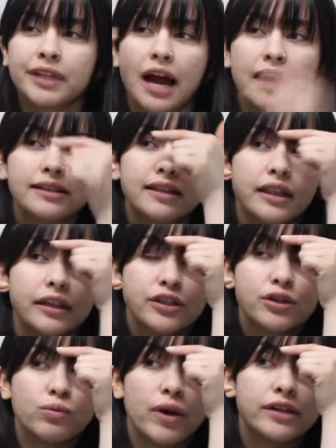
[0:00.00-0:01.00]
I did
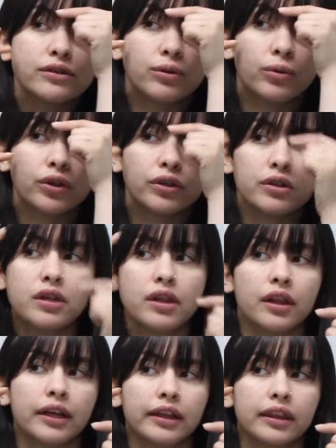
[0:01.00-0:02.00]
this way shorter
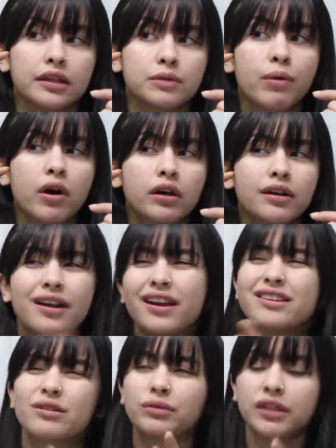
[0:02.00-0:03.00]
than like this part and I
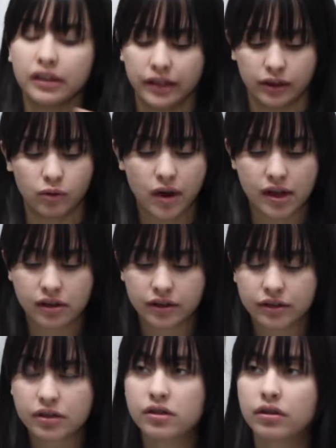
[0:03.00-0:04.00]
didn't really like the way it
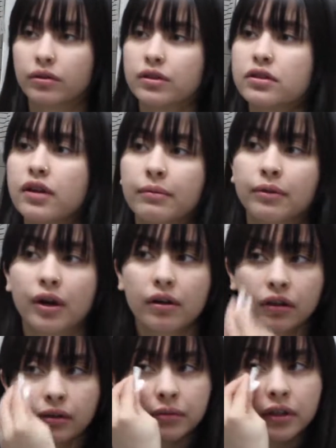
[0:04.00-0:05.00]
looks. So this time around,
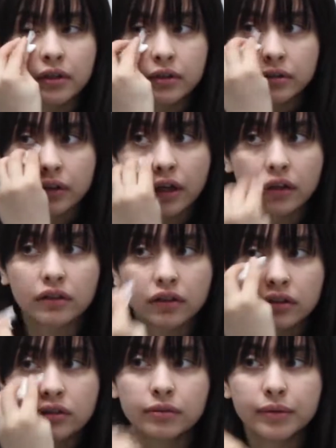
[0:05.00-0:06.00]
I'm gonna do that a
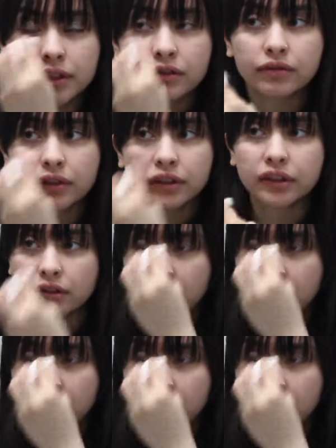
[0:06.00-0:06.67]
little bit differently.